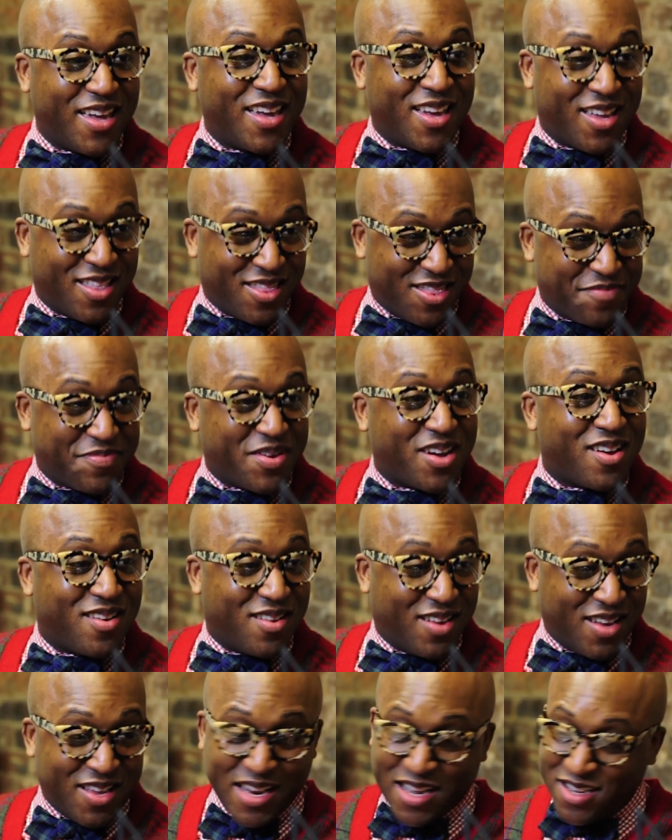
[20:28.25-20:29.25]
in the
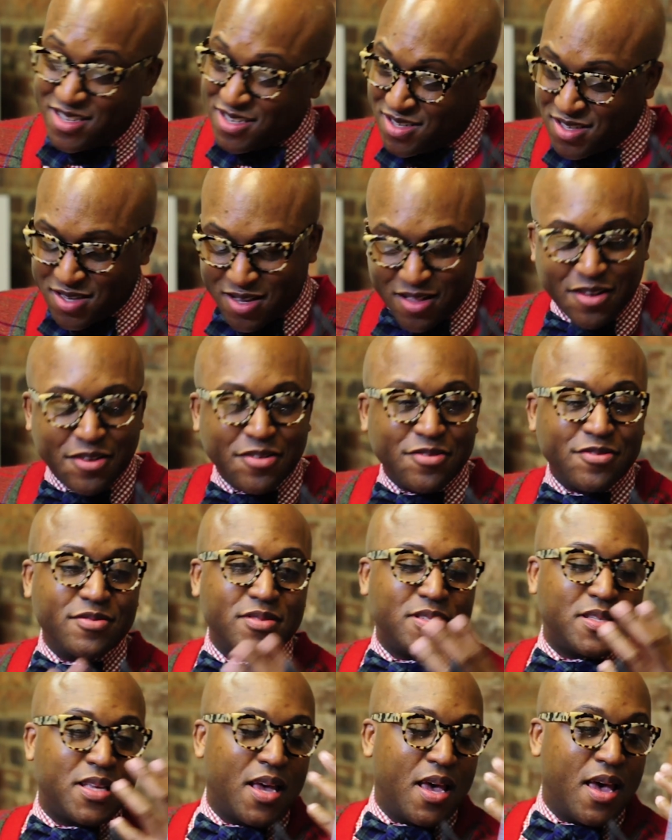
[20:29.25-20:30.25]
mall, and they just
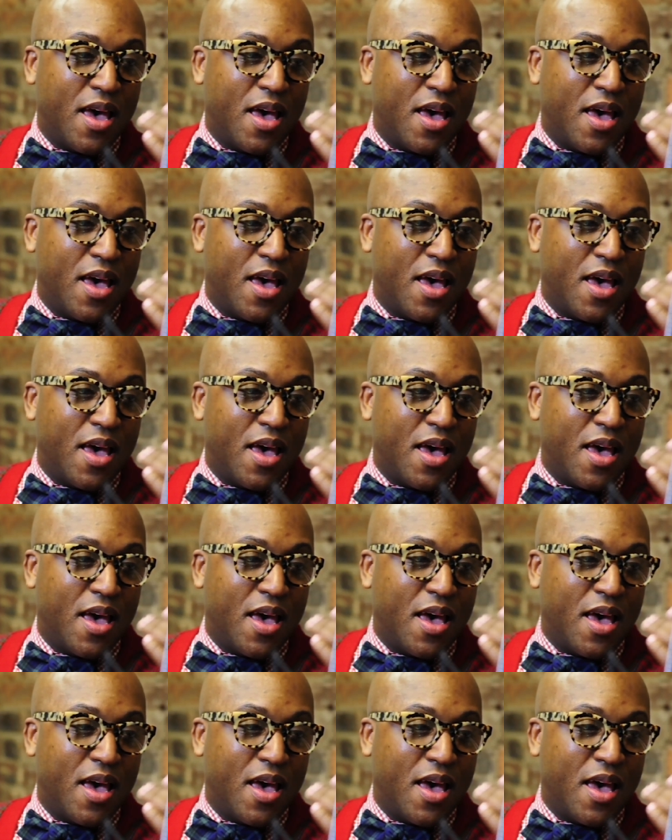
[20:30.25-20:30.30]
closed.